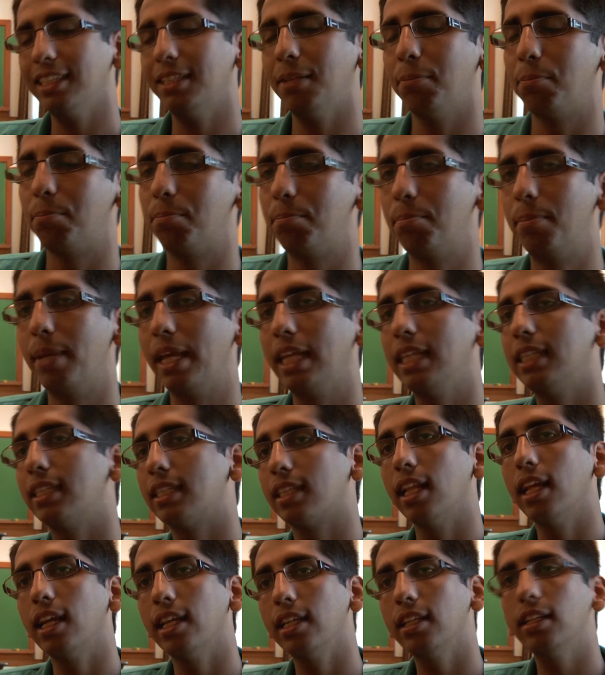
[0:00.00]
the
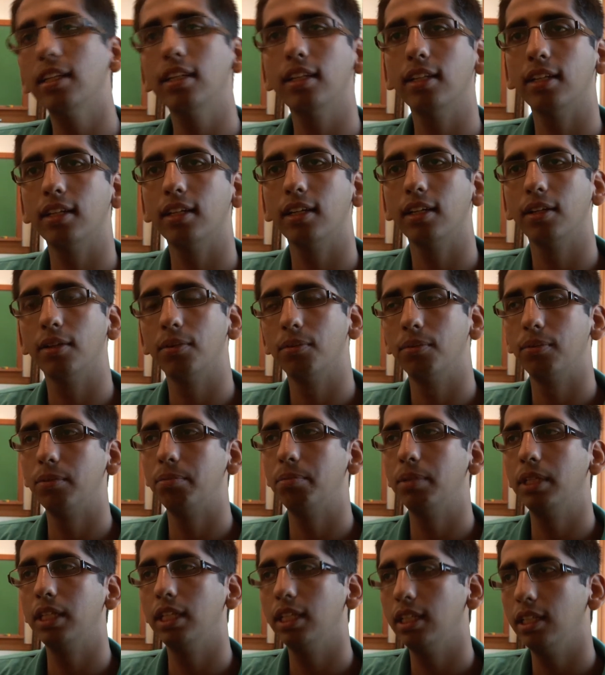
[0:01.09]
baseline would
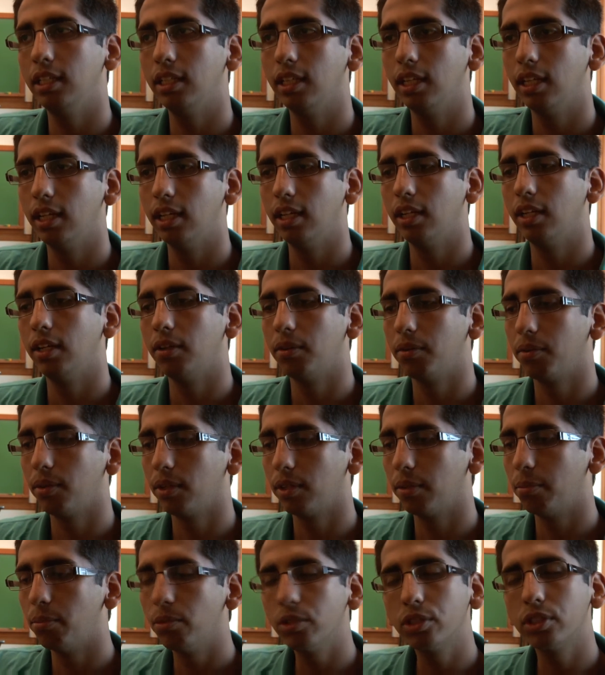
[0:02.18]
be, well,
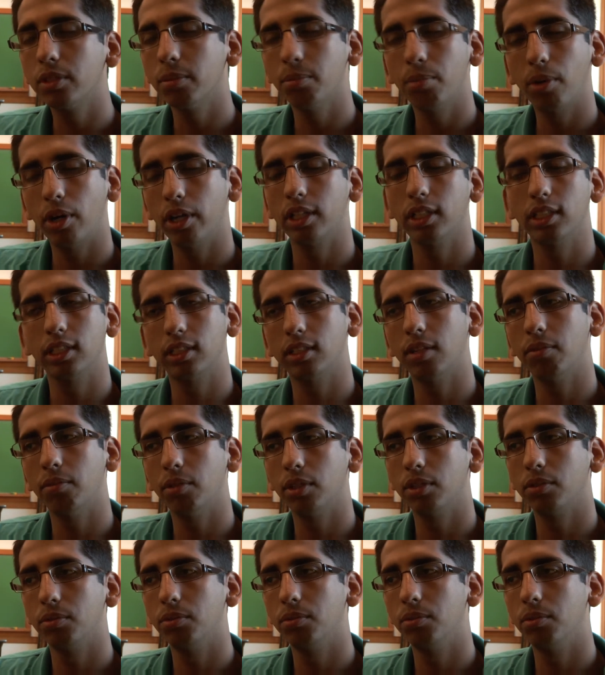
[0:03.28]
the Muslim part is
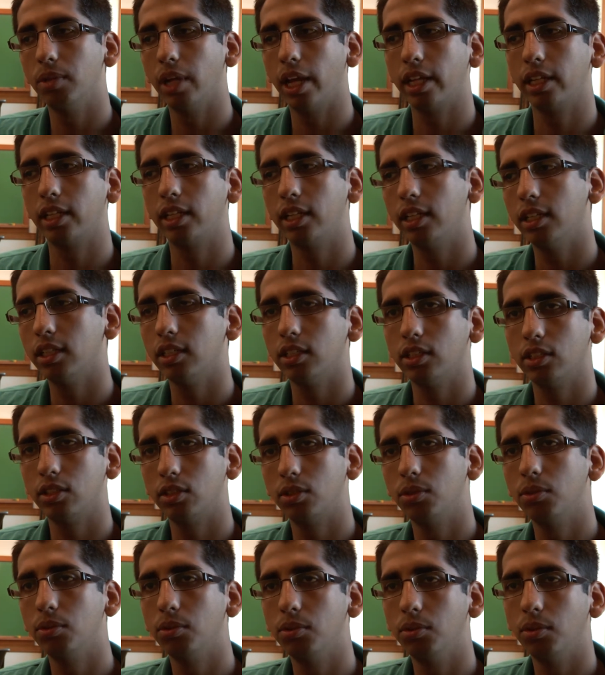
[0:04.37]
someone who adheres
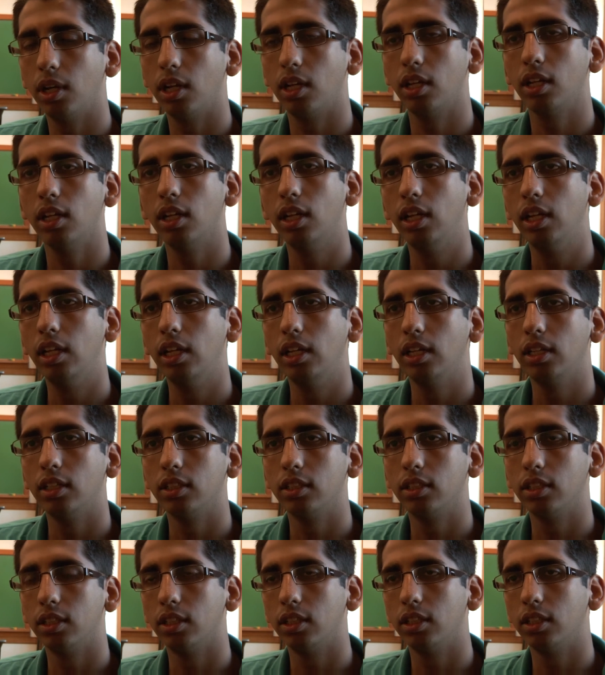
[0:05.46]
to
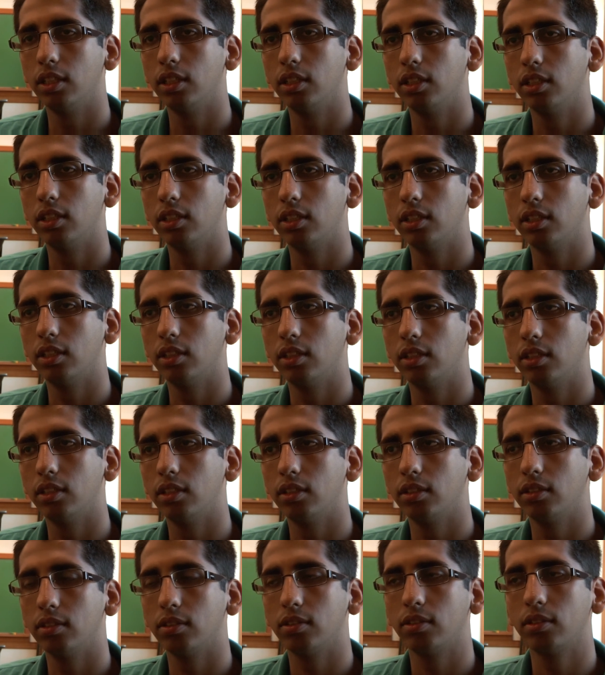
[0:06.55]
the
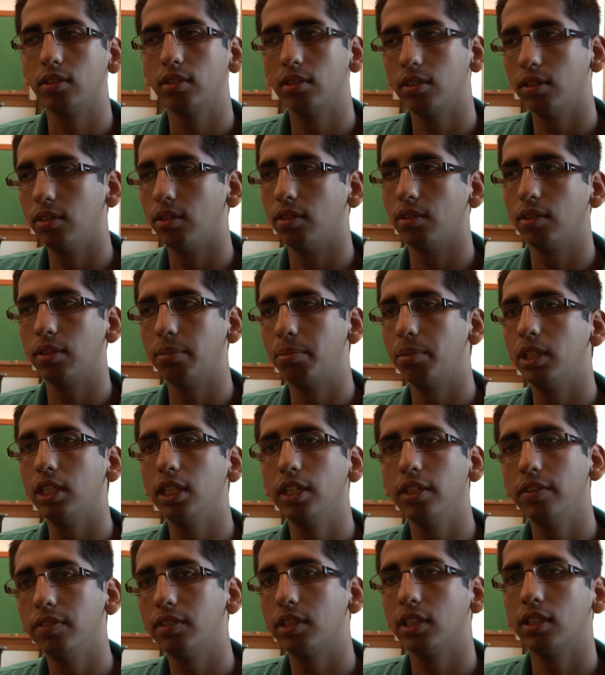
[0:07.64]

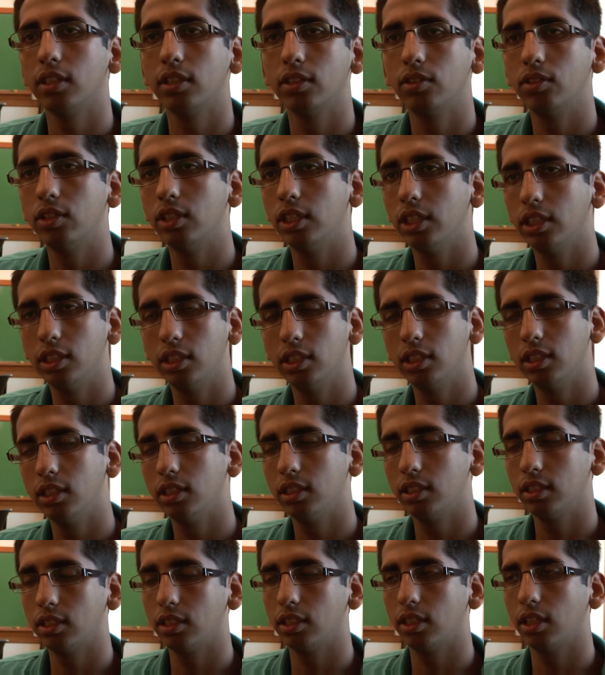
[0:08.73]
beliefs and the
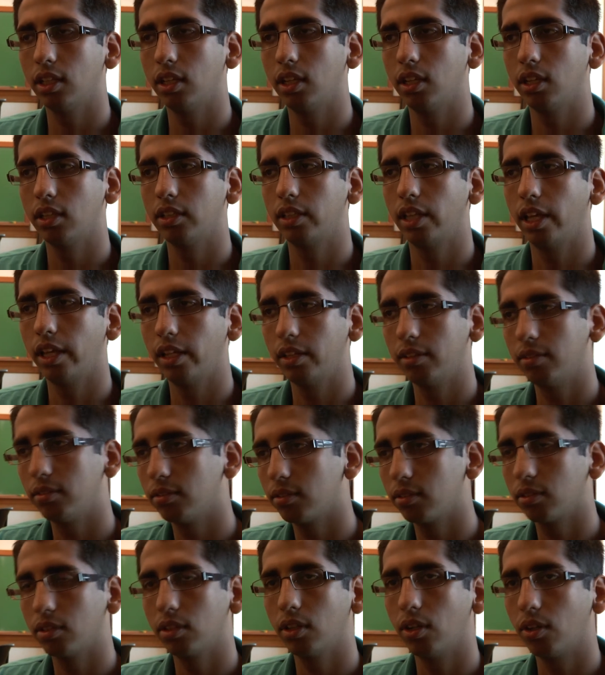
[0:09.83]
traditions that
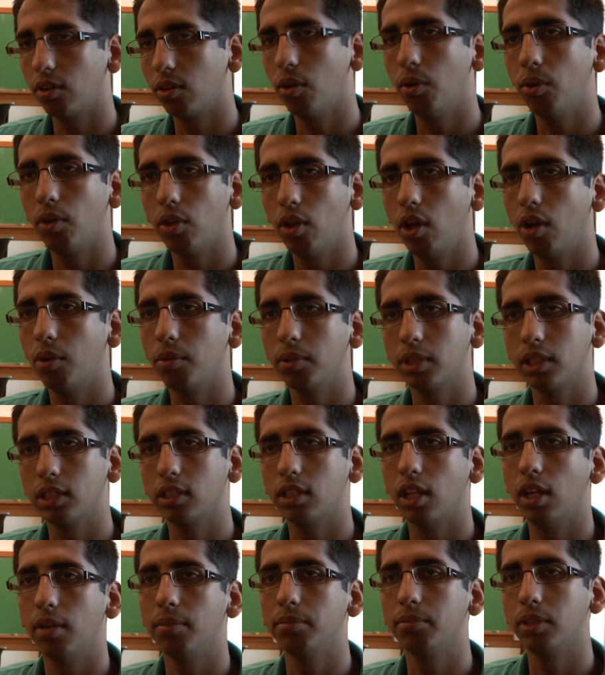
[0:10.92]
go along with
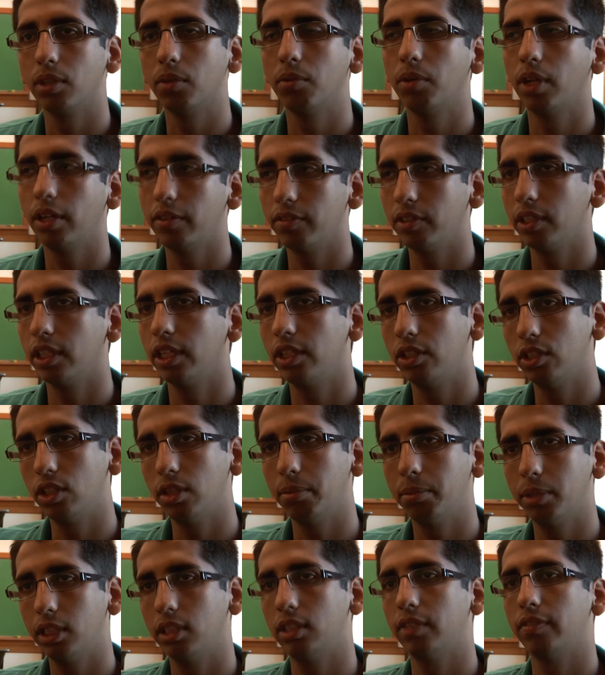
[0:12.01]
Islam, whatever their
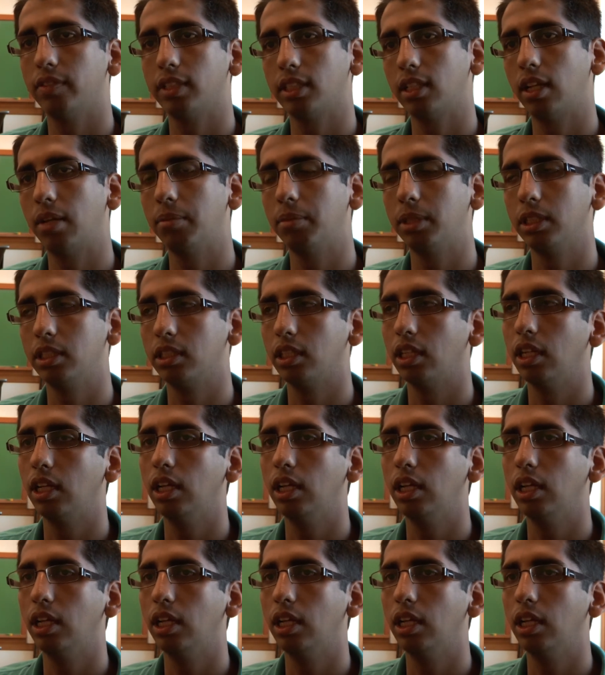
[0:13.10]
interpretation of Islam is.